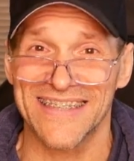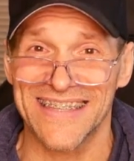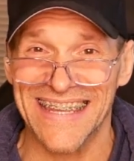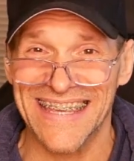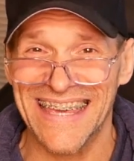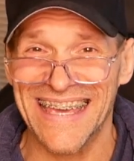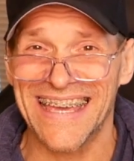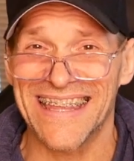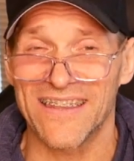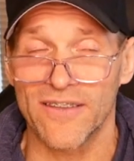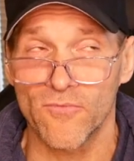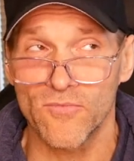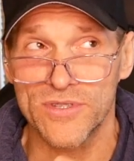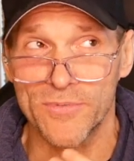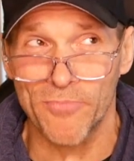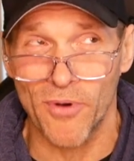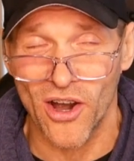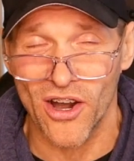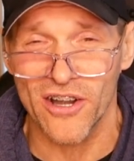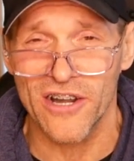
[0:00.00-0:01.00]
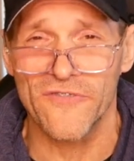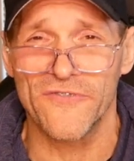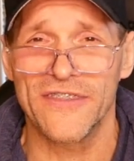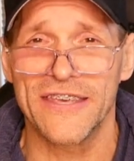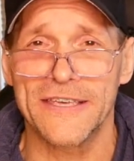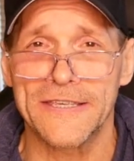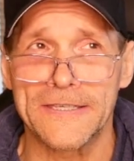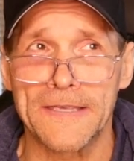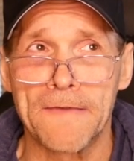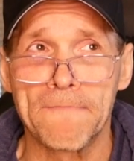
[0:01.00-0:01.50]
And again, part of
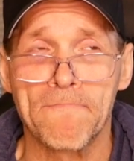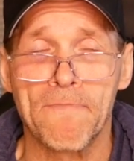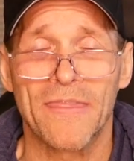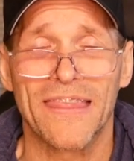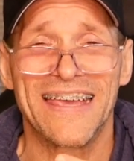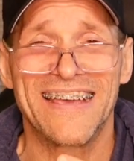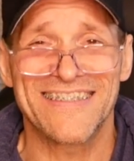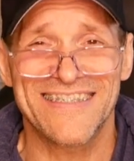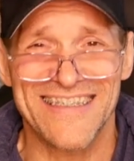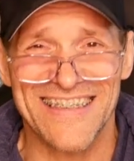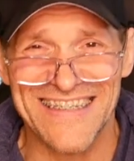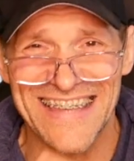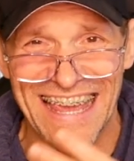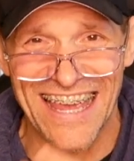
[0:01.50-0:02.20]
this is this